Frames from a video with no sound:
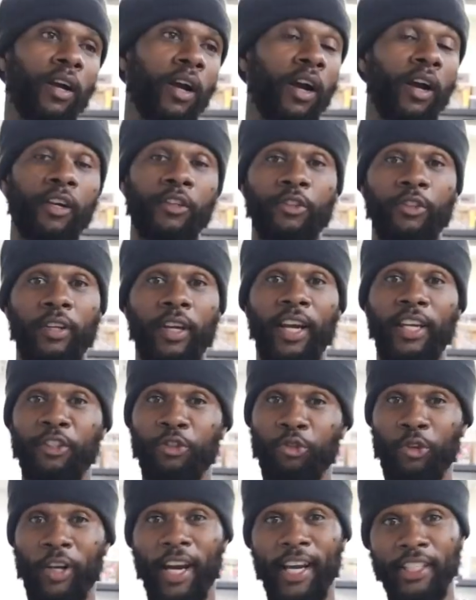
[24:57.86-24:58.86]
All right, you
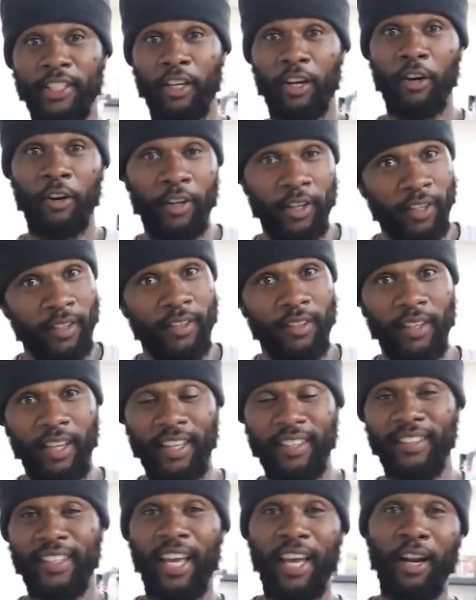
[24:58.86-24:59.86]
guys heard it.
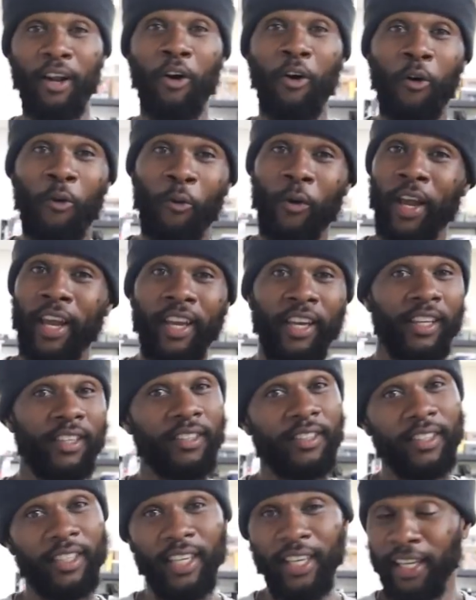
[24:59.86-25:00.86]
It's not
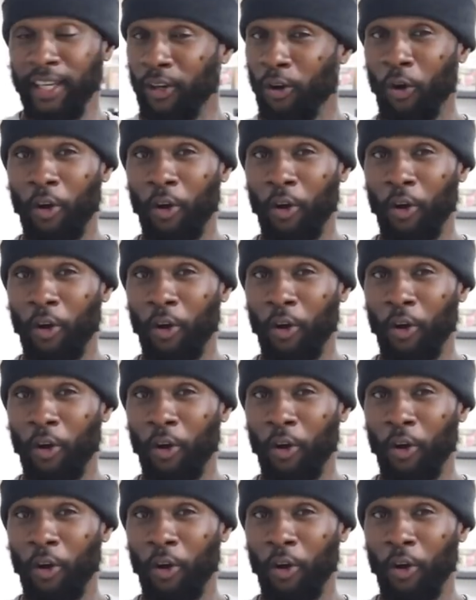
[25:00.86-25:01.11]
always good